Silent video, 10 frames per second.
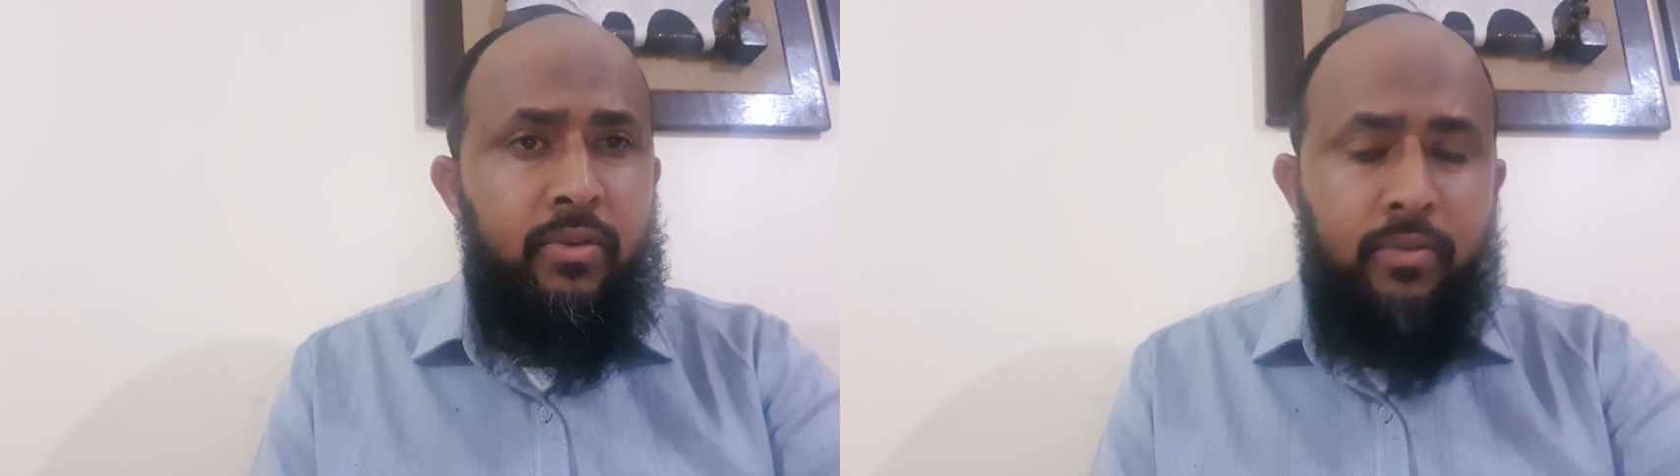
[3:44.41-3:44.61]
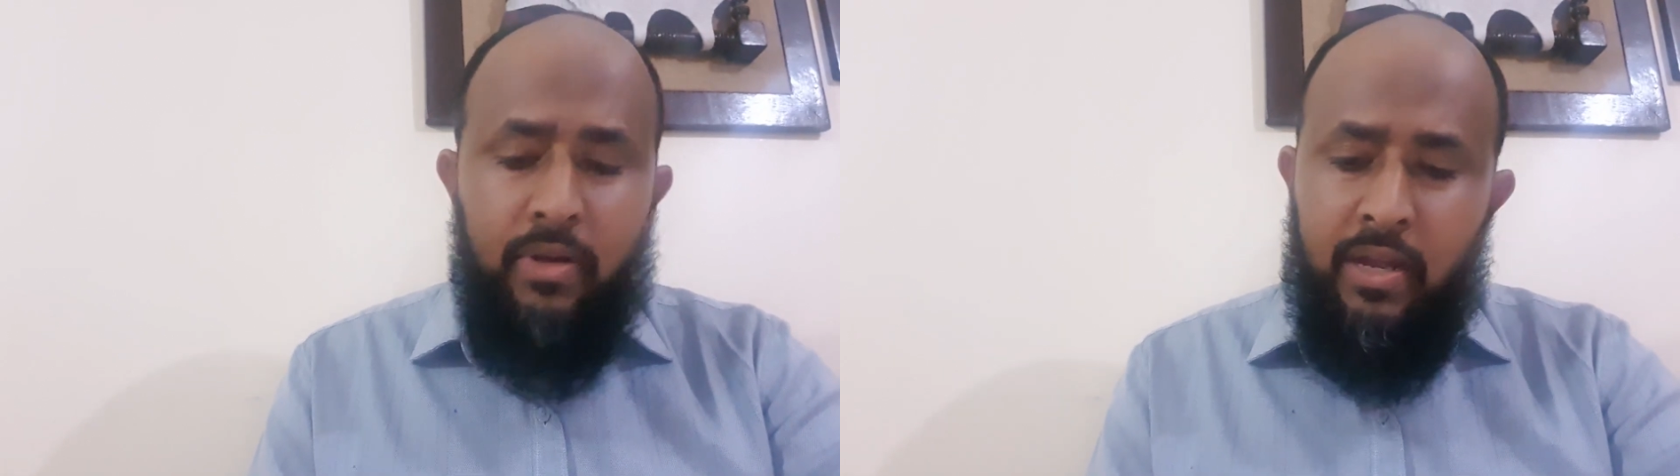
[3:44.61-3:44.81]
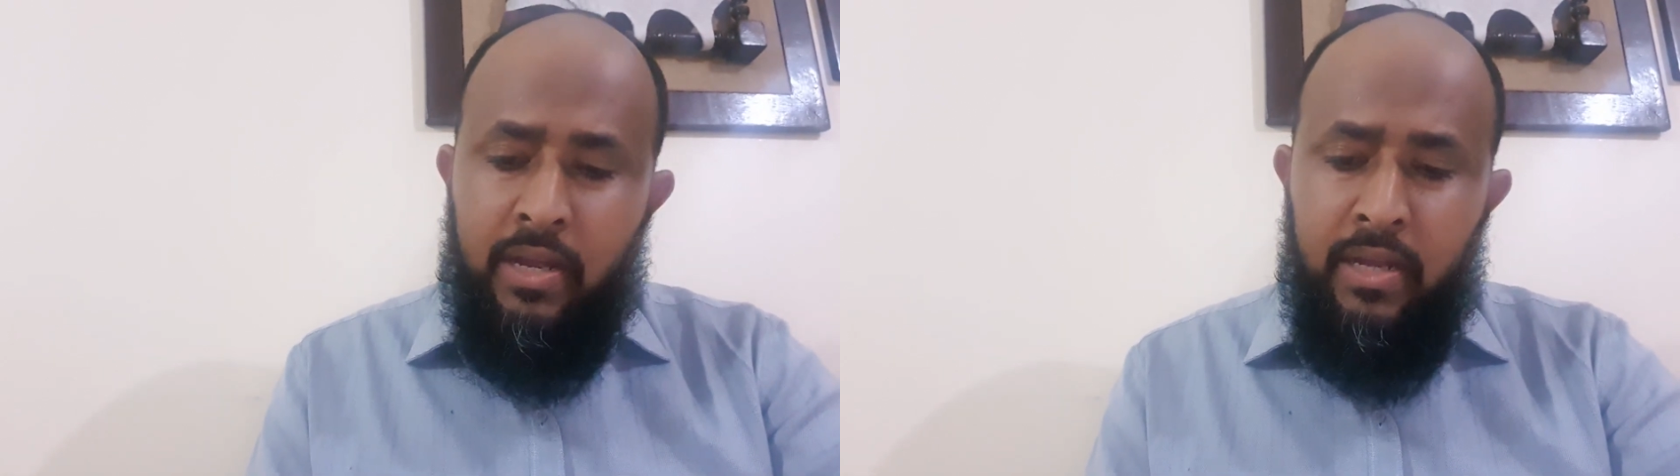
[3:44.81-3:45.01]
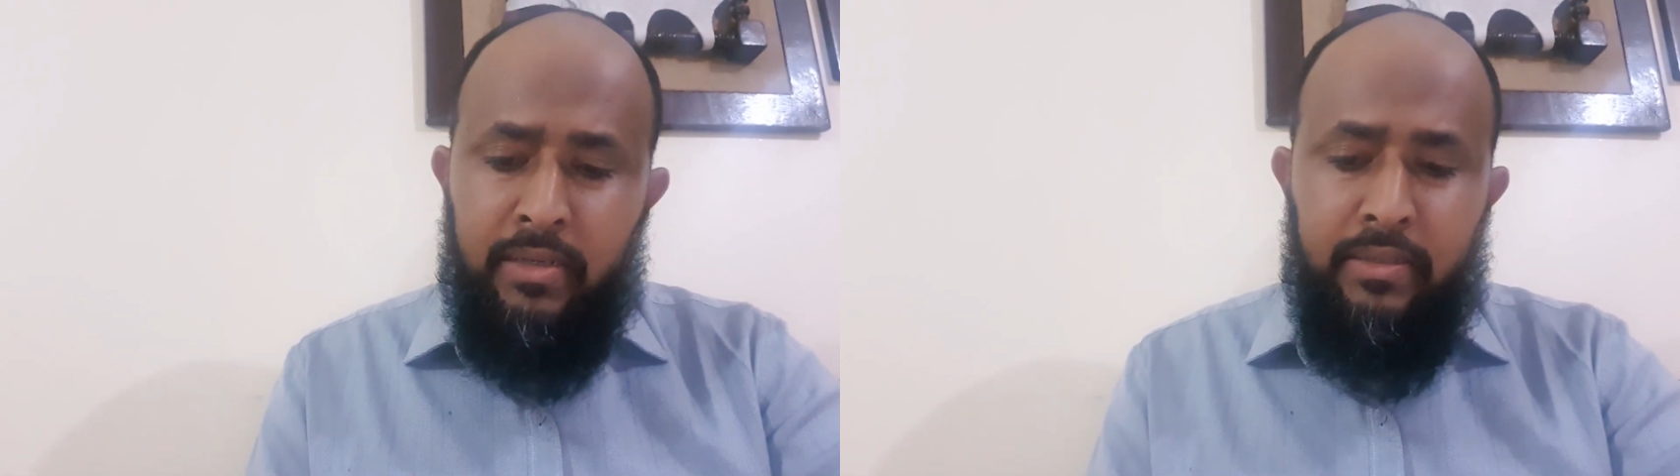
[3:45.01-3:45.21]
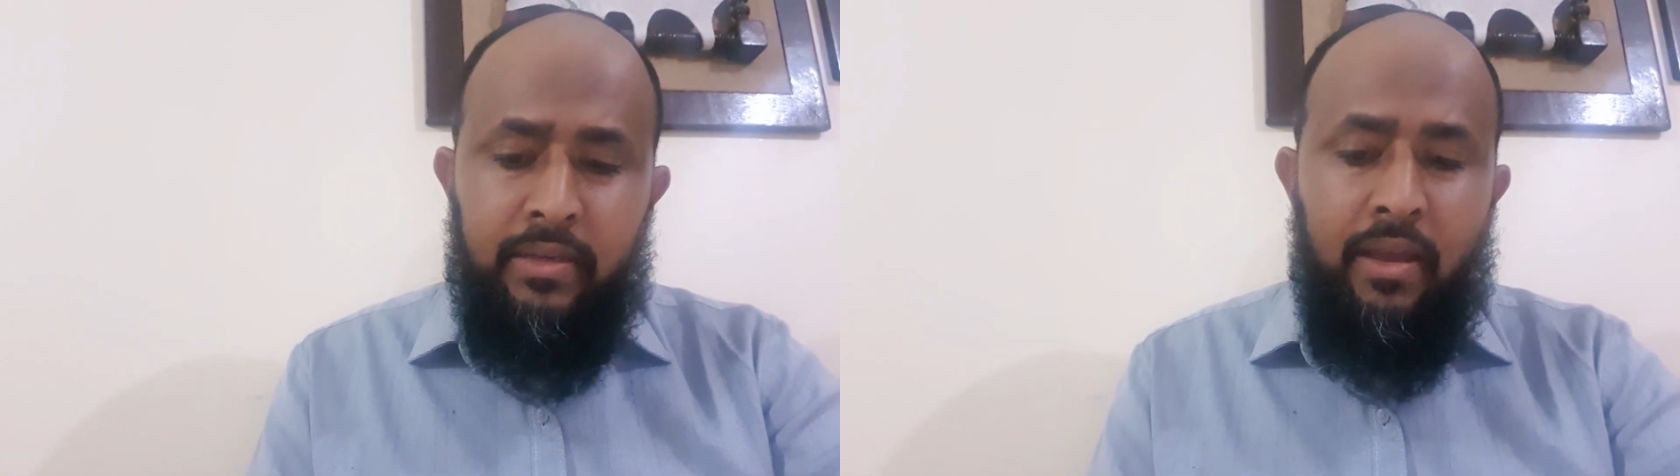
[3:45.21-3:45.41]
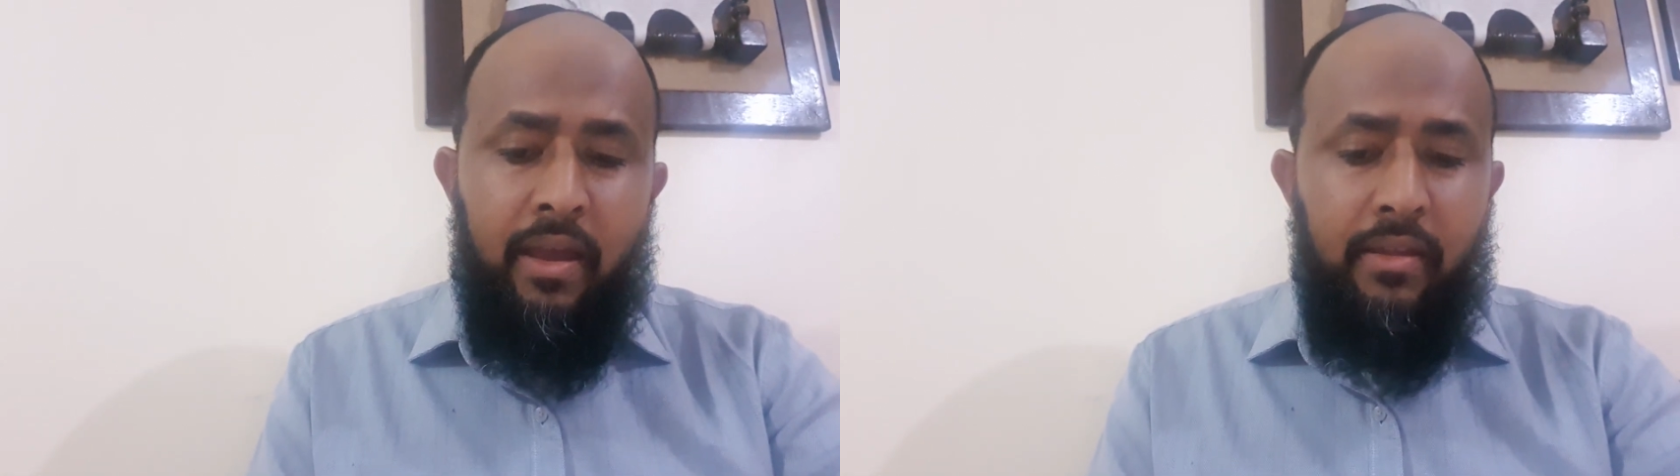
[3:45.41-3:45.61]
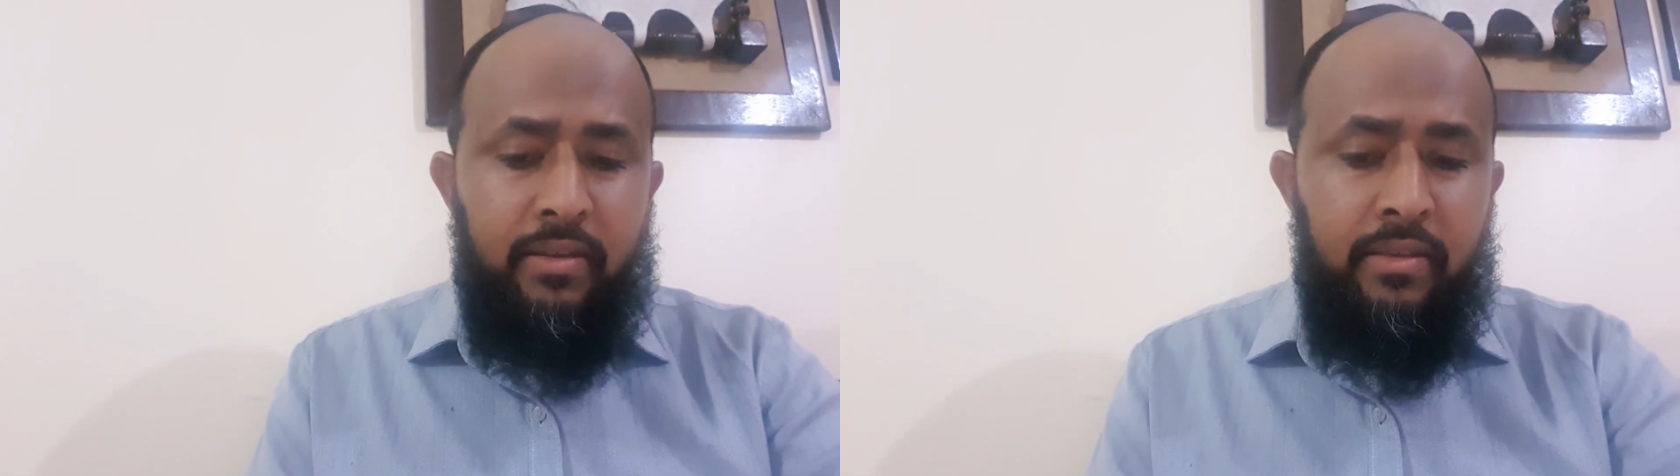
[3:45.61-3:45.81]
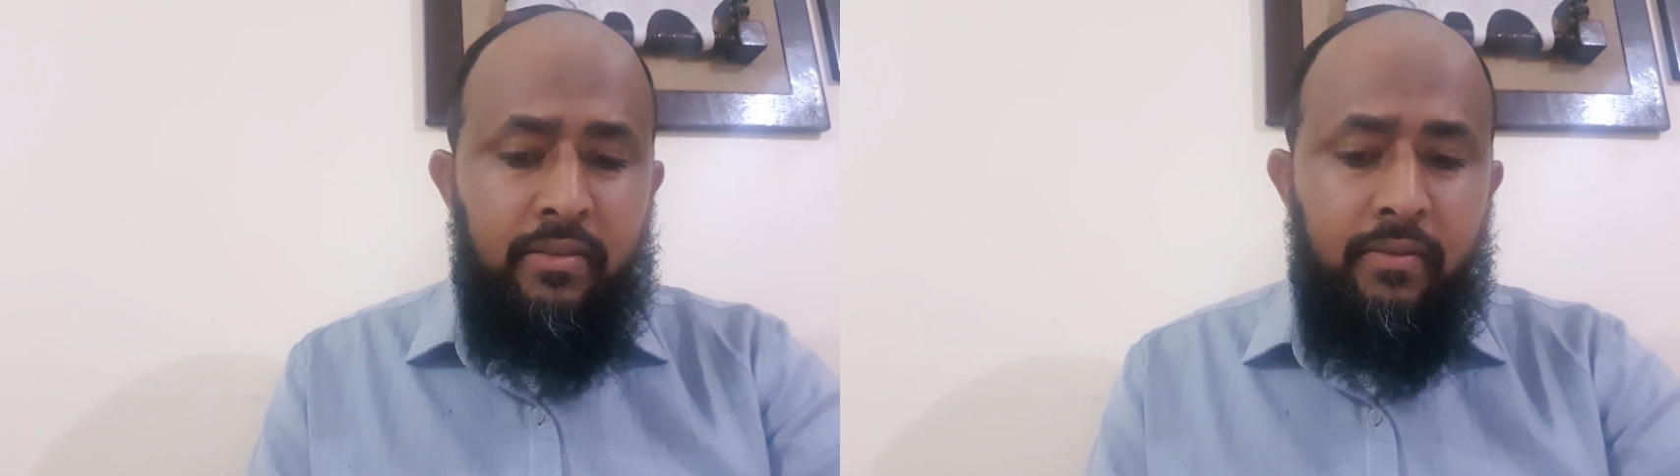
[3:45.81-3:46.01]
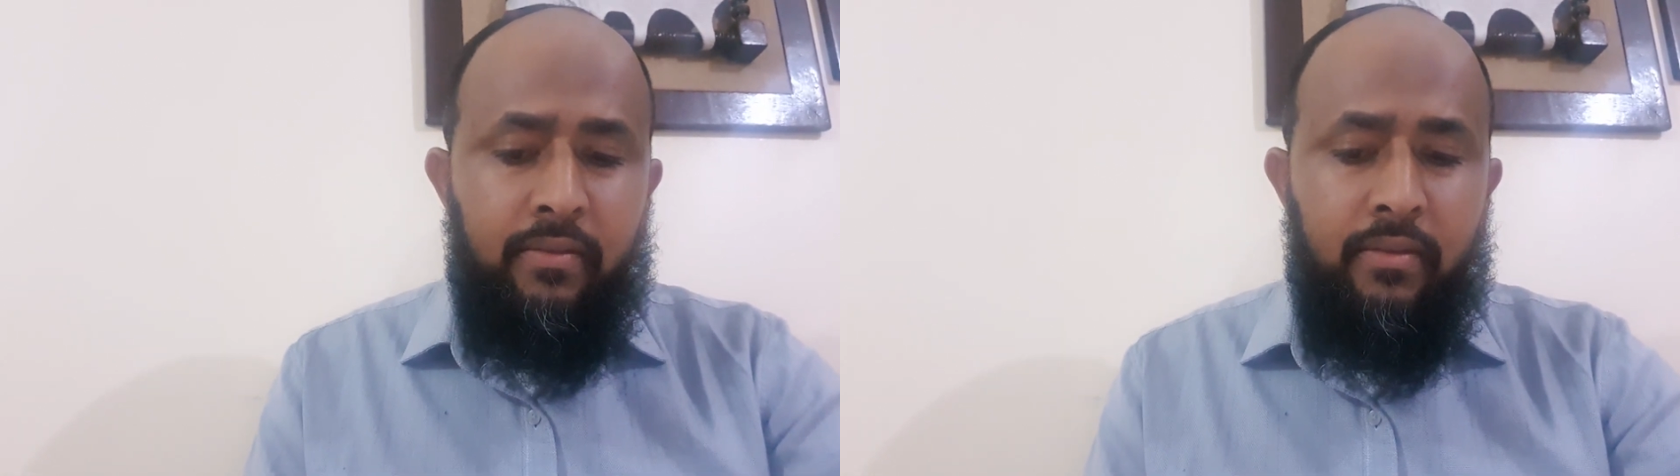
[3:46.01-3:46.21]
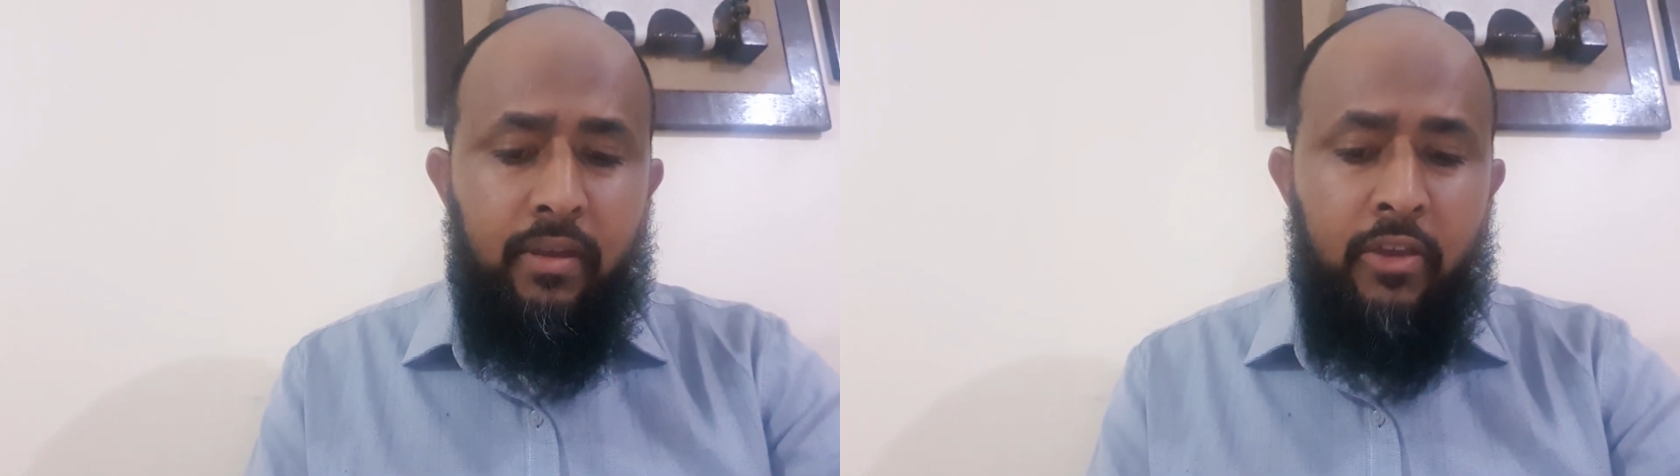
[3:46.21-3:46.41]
Quran, Hadith,